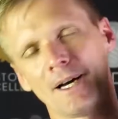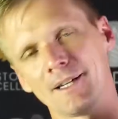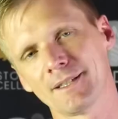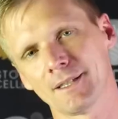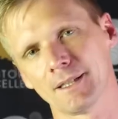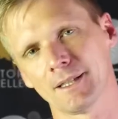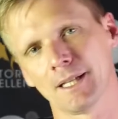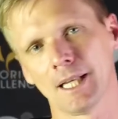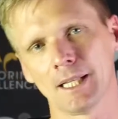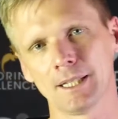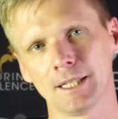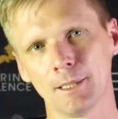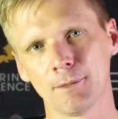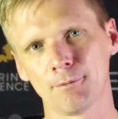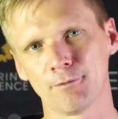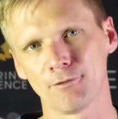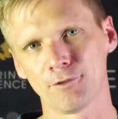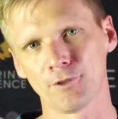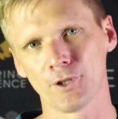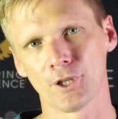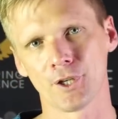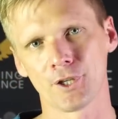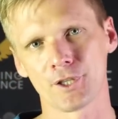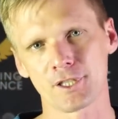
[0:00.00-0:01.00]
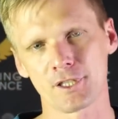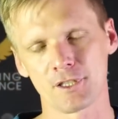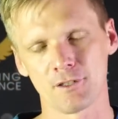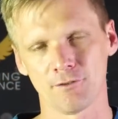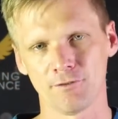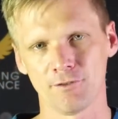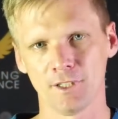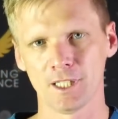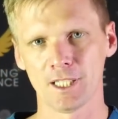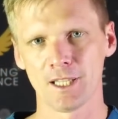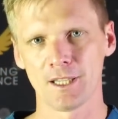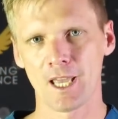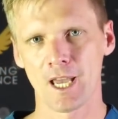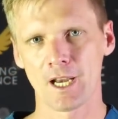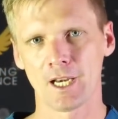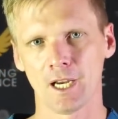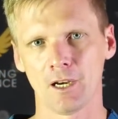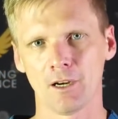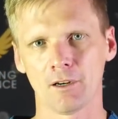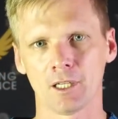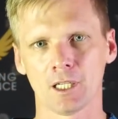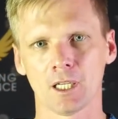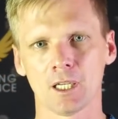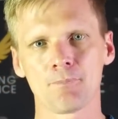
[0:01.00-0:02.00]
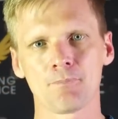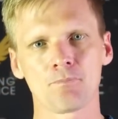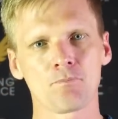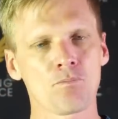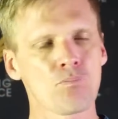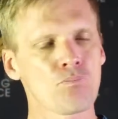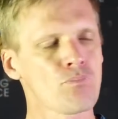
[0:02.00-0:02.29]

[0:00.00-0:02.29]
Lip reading: under their lip first to fill in that area.